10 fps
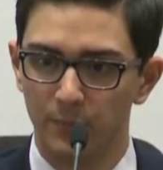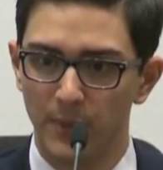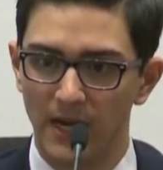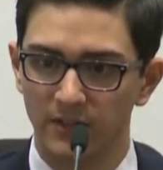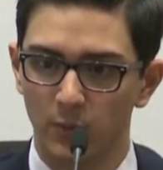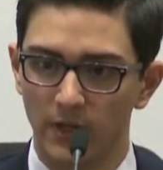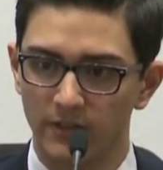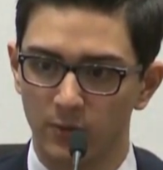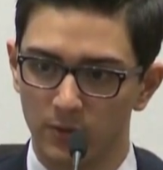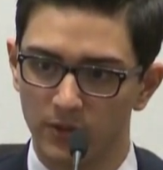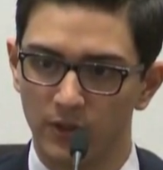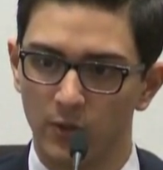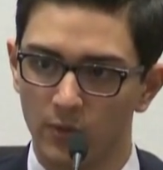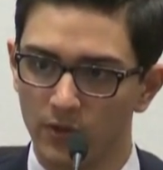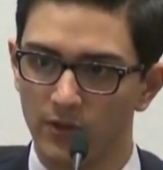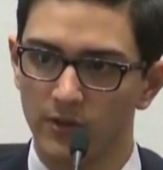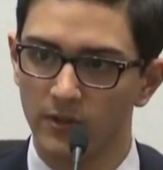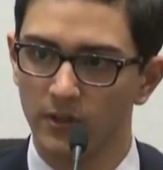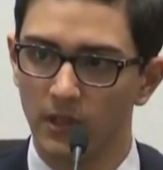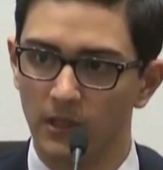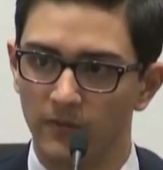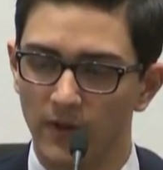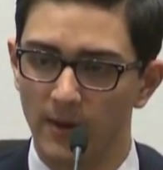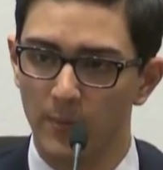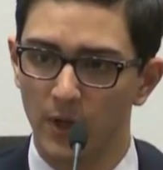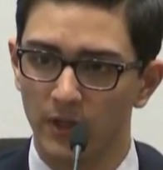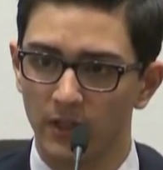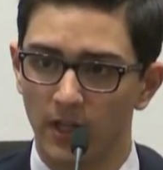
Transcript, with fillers: backed away toward the corner of that parking